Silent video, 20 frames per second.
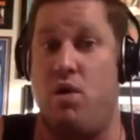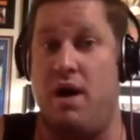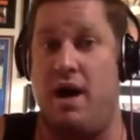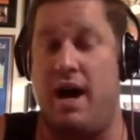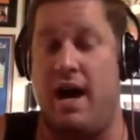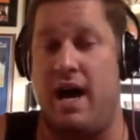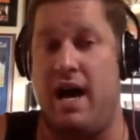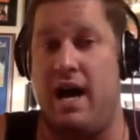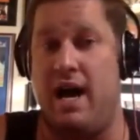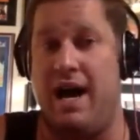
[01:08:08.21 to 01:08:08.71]

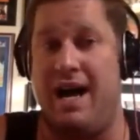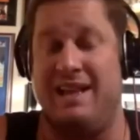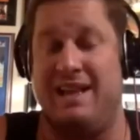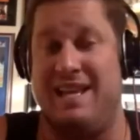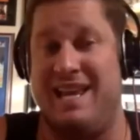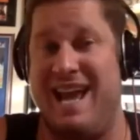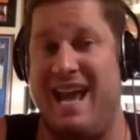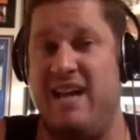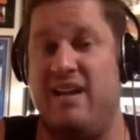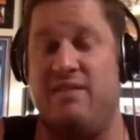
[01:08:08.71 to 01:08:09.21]
uh, at
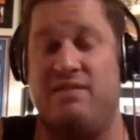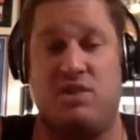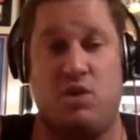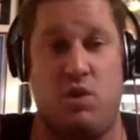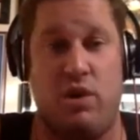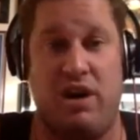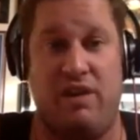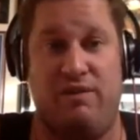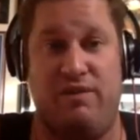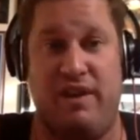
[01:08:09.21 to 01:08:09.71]
the end of
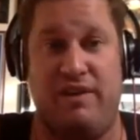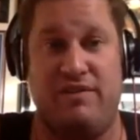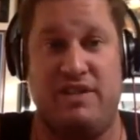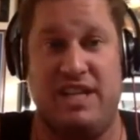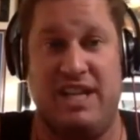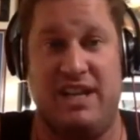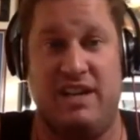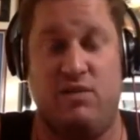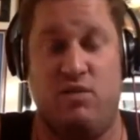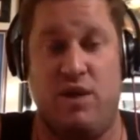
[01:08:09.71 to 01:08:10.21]

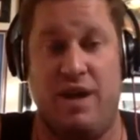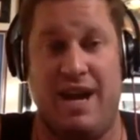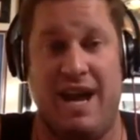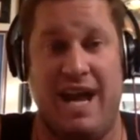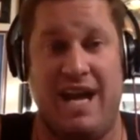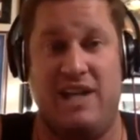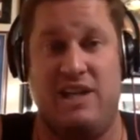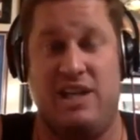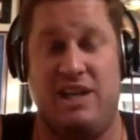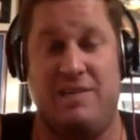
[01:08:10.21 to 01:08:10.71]
2015, when
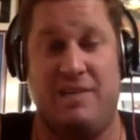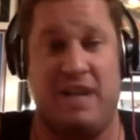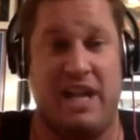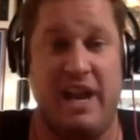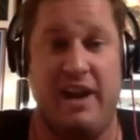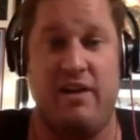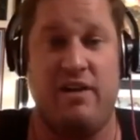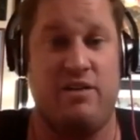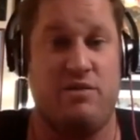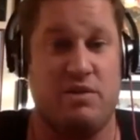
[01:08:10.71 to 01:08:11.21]
AJ
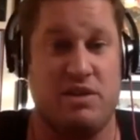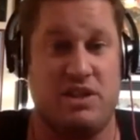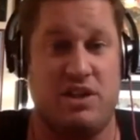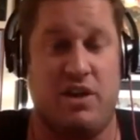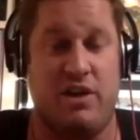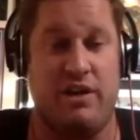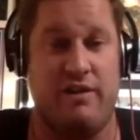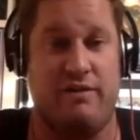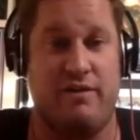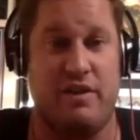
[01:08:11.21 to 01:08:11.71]
McCarron was
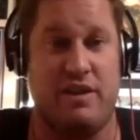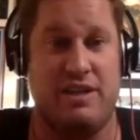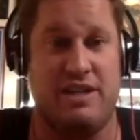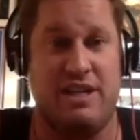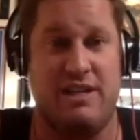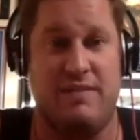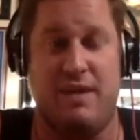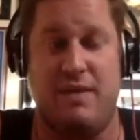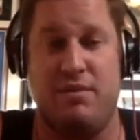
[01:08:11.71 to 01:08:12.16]
starting for the team,